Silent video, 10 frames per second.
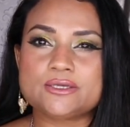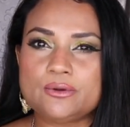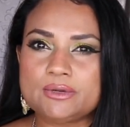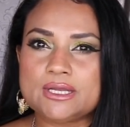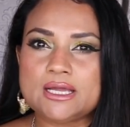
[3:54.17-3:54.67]

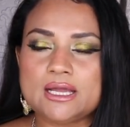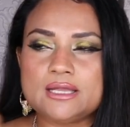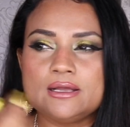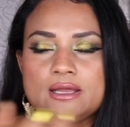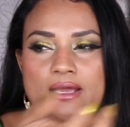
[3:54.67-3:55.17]

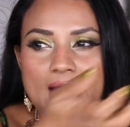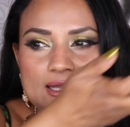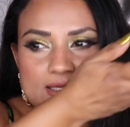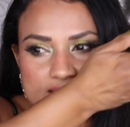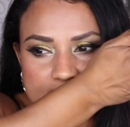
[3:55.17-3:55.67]
coconut
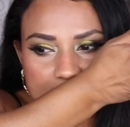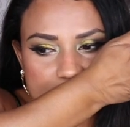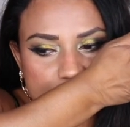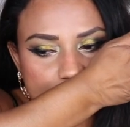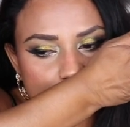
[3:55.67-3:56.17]
and this
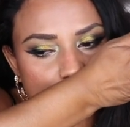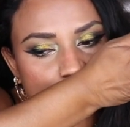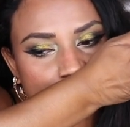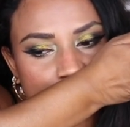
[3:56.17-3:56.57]
has too.